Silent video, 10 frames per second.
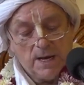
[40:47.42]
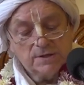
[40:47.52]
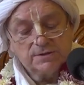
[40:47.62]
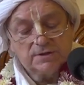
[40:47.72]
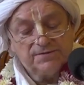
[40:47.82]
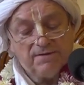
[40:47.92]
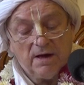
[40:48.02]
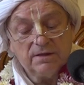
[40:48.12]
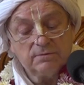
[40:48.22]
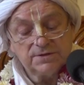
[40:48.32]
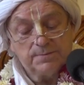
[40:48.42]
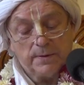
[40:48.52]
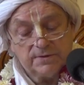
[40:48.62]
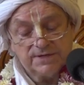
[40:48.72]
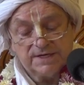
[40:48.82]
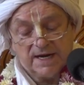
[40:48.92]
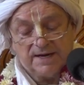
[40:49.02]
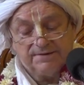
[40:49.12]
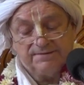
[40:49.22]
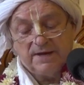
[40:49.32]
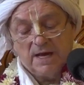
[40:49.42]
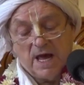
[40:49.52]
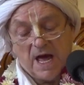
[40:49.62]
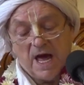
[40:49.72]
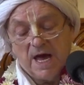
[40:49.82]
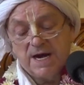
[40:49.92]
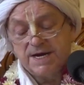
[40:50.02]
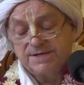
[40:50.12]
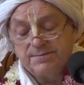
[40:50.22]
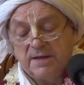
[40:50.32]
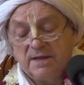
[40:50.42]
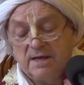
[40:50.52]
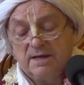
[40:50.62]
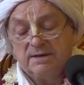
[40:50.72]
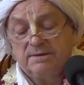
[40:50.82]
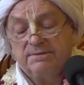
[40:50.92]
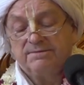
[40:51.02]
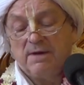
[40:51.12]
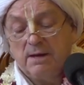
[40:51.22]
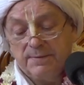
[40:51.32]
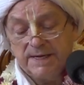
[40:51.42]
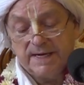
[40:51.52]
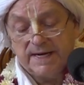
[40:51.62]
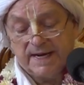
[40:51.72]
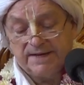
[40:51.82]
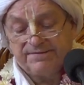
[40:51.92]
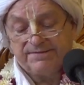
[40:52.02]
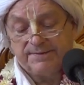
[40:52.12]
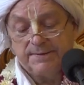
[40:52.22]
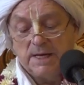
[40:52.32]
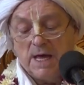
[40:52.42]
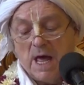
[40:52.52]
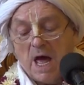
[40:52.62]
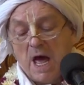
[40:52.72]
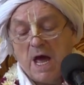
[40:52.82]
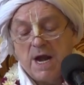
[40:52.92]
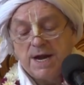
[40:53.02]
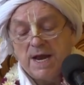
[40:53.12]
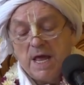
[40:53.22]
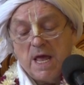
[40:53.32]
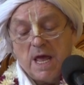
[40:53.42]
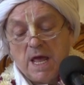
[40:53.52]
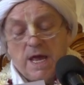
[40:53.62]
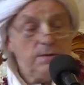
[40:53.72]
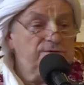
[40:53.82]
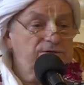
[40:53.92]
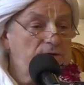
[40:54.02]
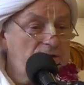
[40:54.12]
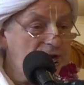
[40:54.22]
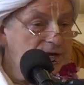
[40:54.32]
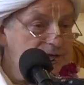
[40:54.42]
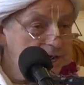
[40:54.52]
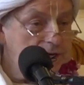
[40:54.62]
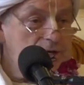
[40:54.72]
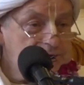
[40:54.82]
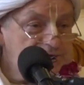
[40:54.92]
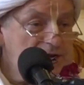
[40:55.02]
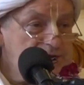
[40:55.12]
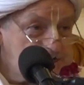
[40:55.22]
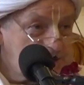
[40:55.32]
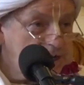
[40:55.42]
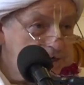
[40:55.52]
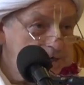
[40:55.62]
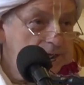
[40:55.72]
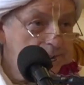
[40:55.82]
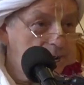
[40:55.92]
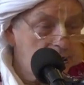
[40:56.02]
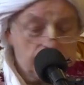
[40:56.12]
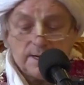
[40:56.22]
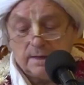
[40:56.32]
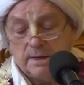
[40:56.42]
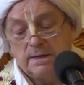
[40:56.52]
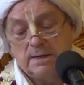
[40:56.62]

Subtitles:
So his father was Bojidev and his mother Damana Prabhu. And he was a great Sanskrit Pandit,